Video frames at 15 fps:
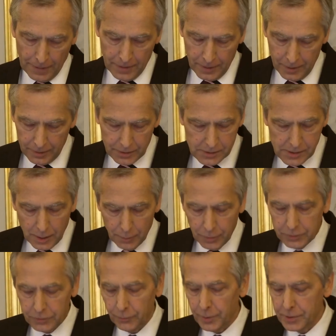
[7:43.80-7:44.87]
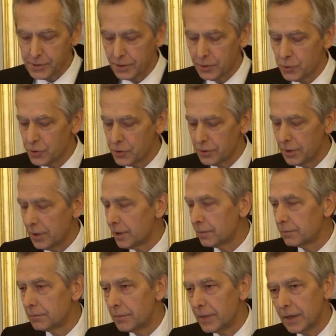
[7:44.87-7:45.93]
And examples of persecution are
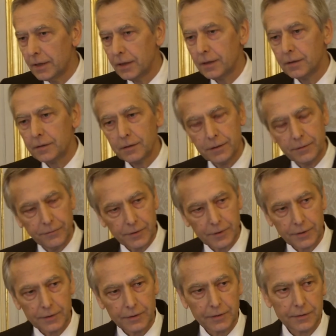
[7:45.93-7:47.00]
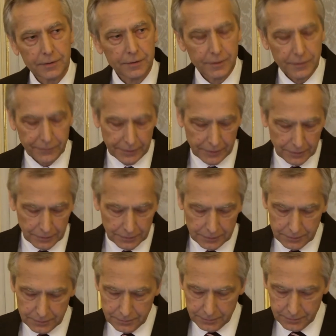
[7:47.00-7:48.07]
many different,
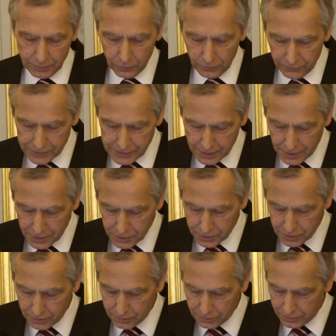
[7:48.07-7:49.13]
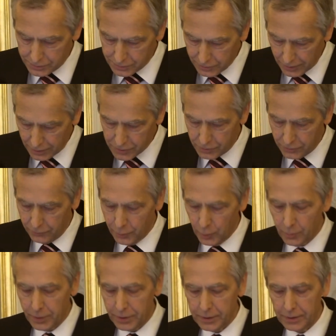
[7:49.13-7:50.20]
difficult. Confiscation, destruction of
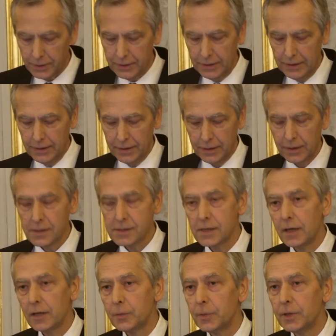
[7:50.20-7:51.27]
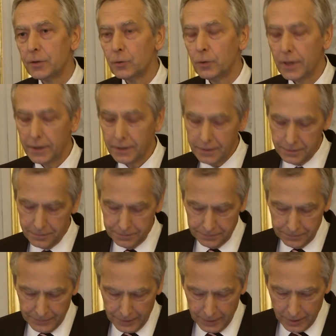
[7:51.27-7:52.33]
property, incitement to hate,
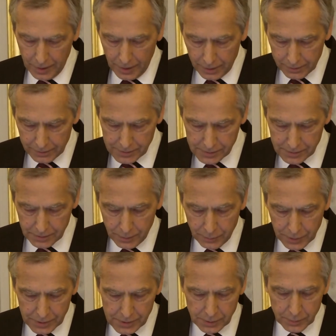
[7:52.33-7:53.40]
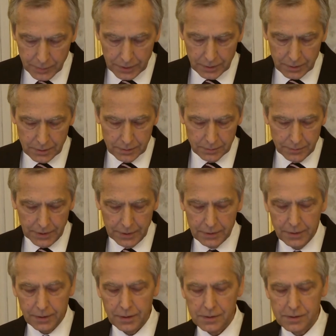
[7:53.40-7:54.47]
arrest, imprisonment,
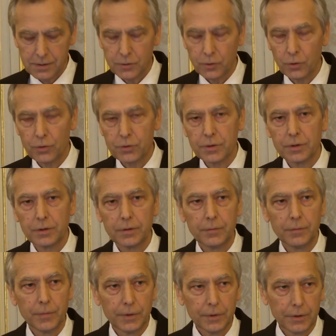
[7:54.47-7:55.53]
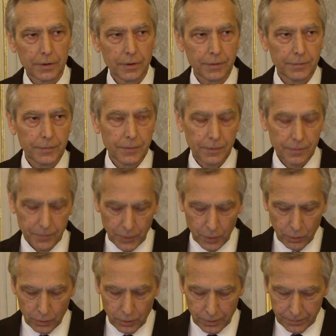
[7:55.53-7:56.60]
beatings, torture, murder,
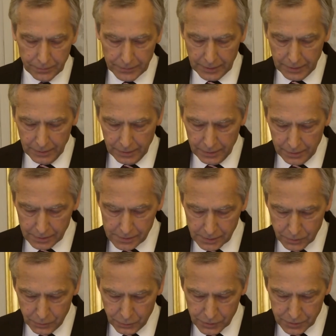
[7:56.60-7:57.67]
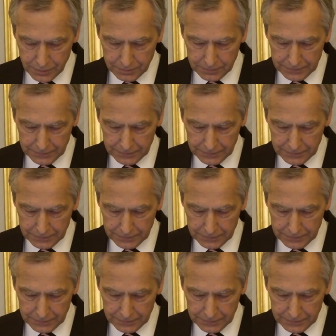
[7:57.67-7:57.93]
or execution.